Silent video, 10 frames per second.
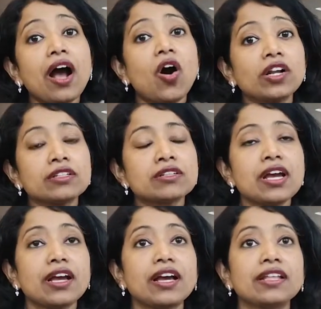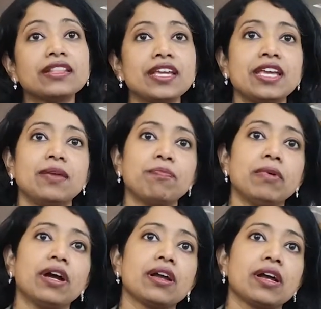On the
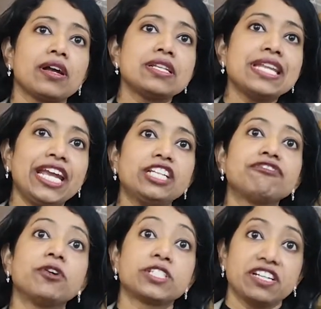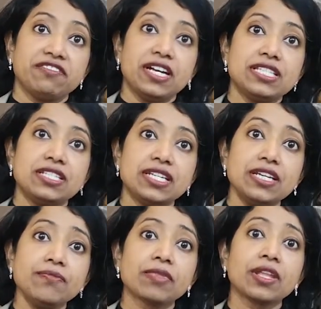need for
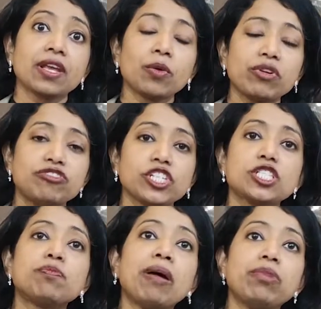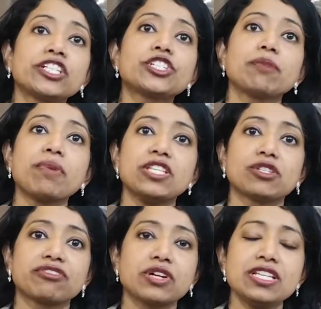diversity, we've just published a piece
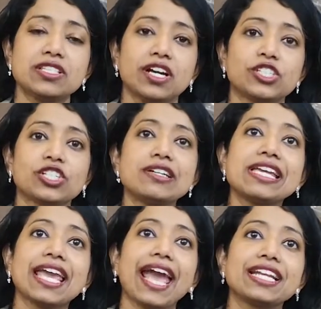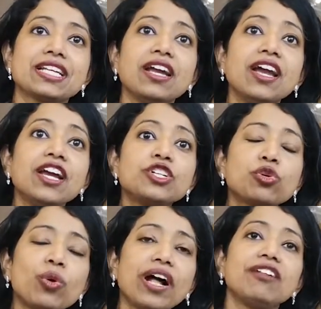of research looking at
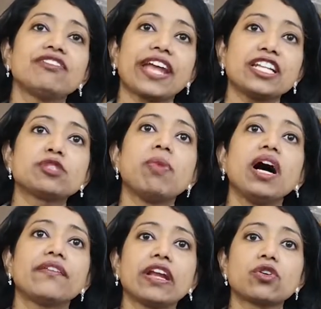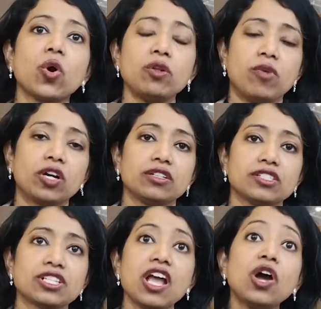12 inspiring role
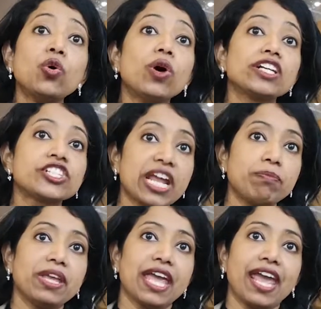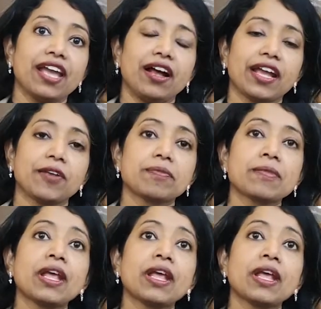models who are shaping AI.